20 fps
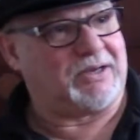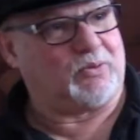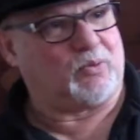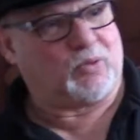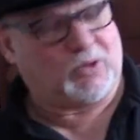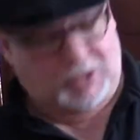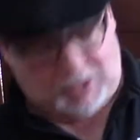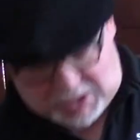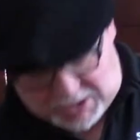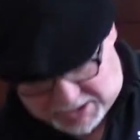
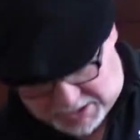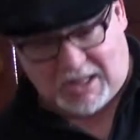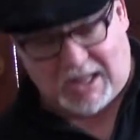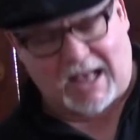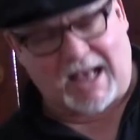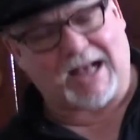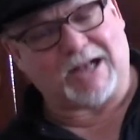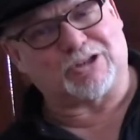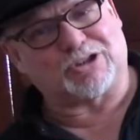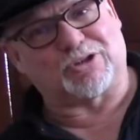were
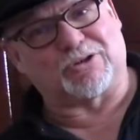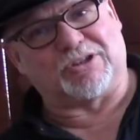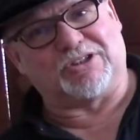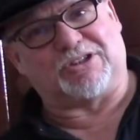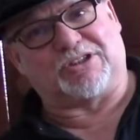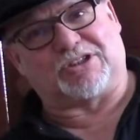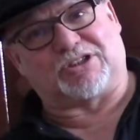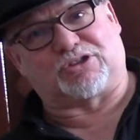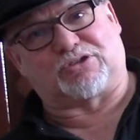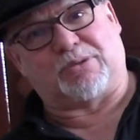actually
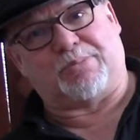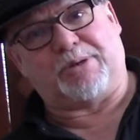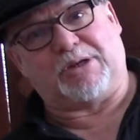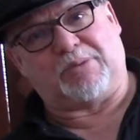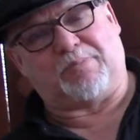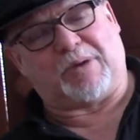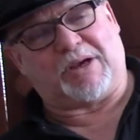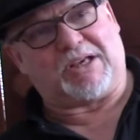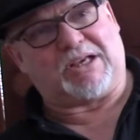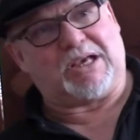
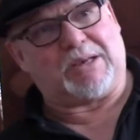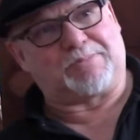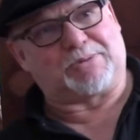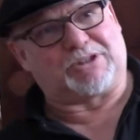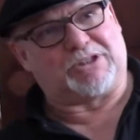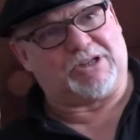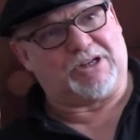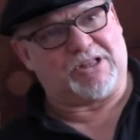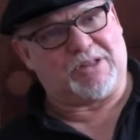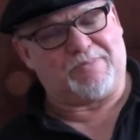distributed by
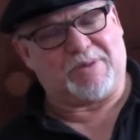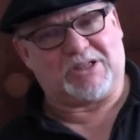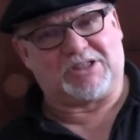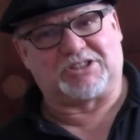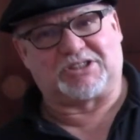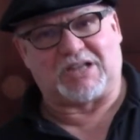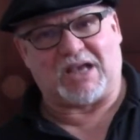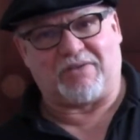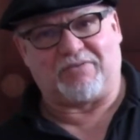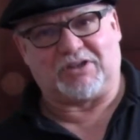Gibson in the
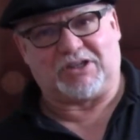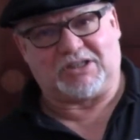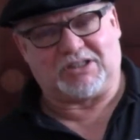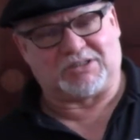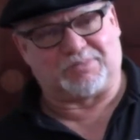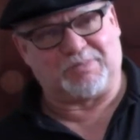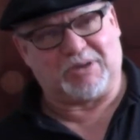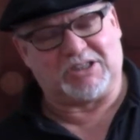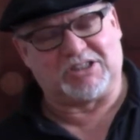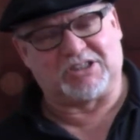
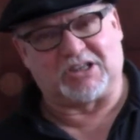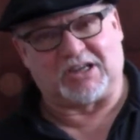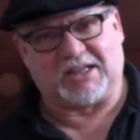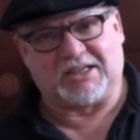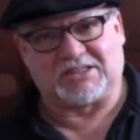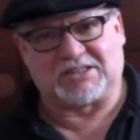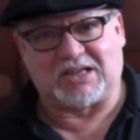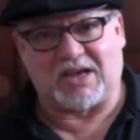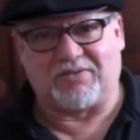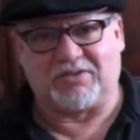mid-70s, mid to late
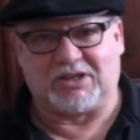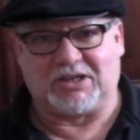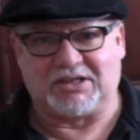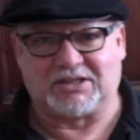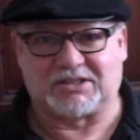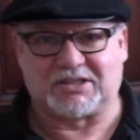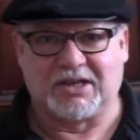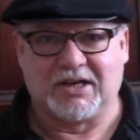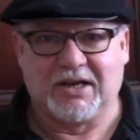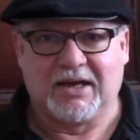
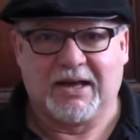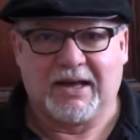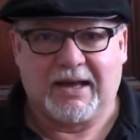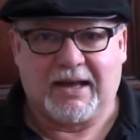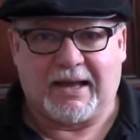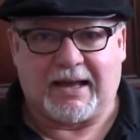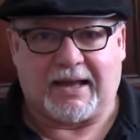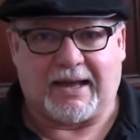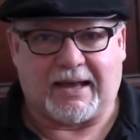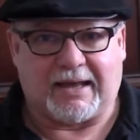70s.
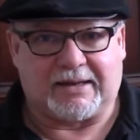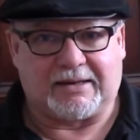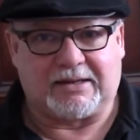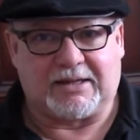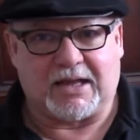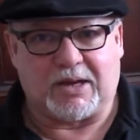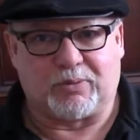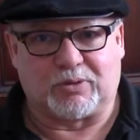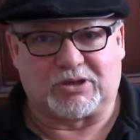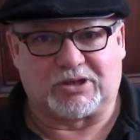And
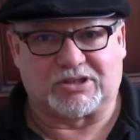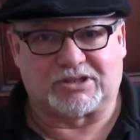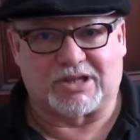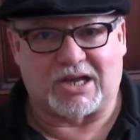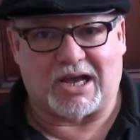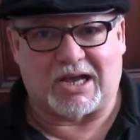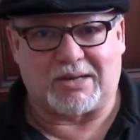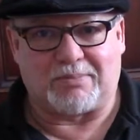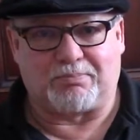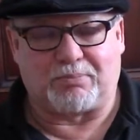they were
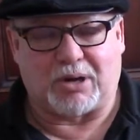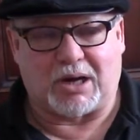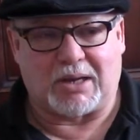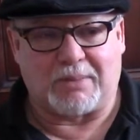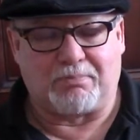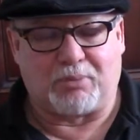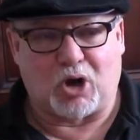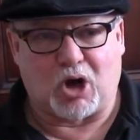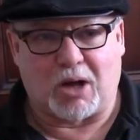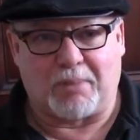designed
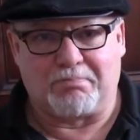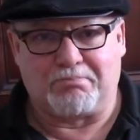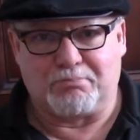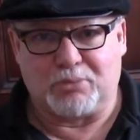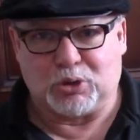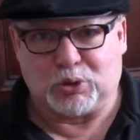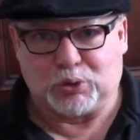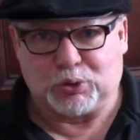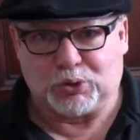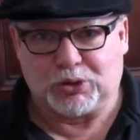by Bob
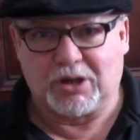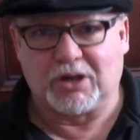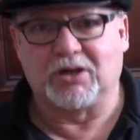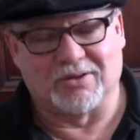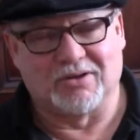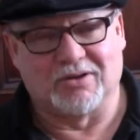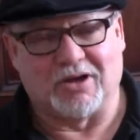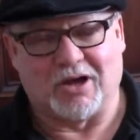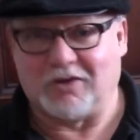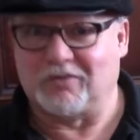Moog
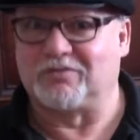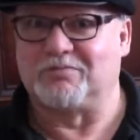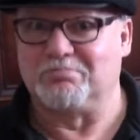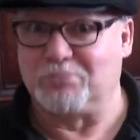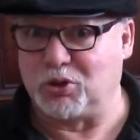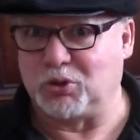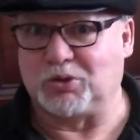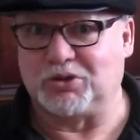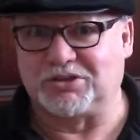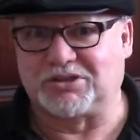of
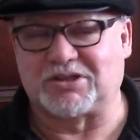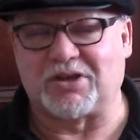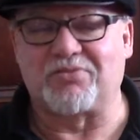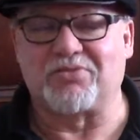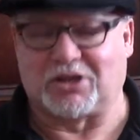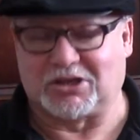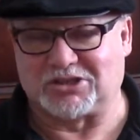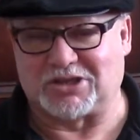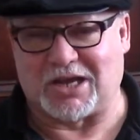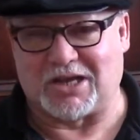Moog
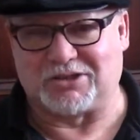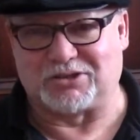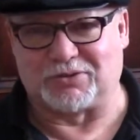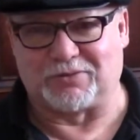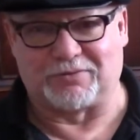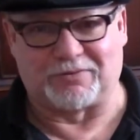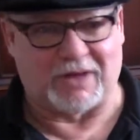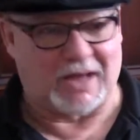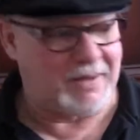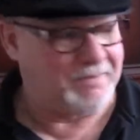Synthesizer
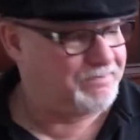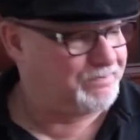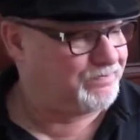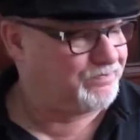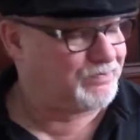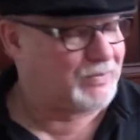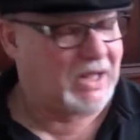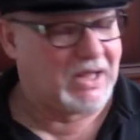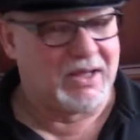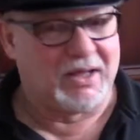fame.
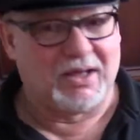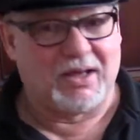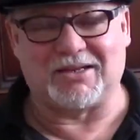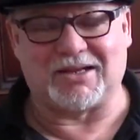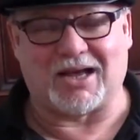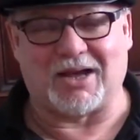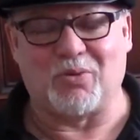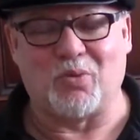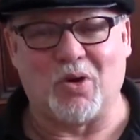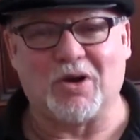
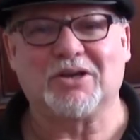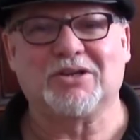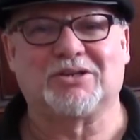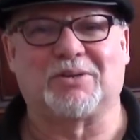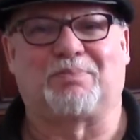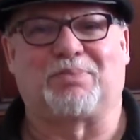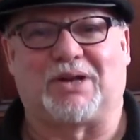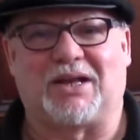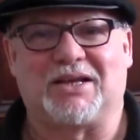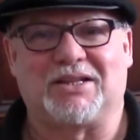I wanted
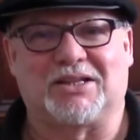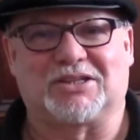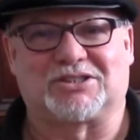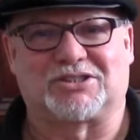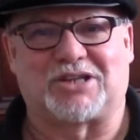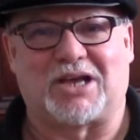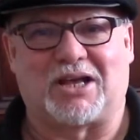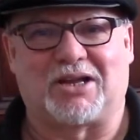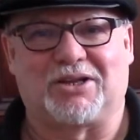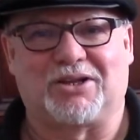to play
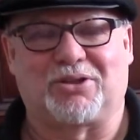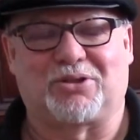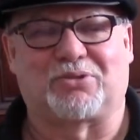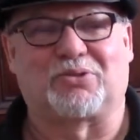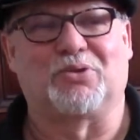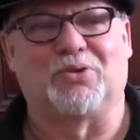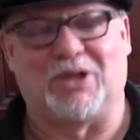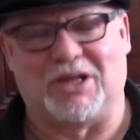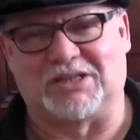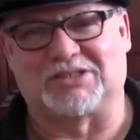this Tele
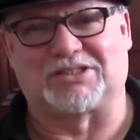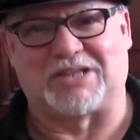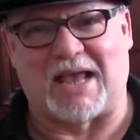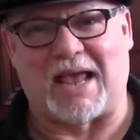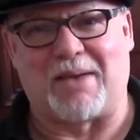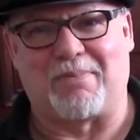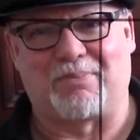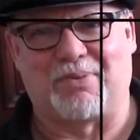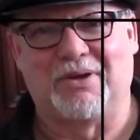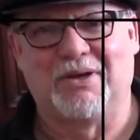through this
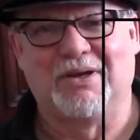amp.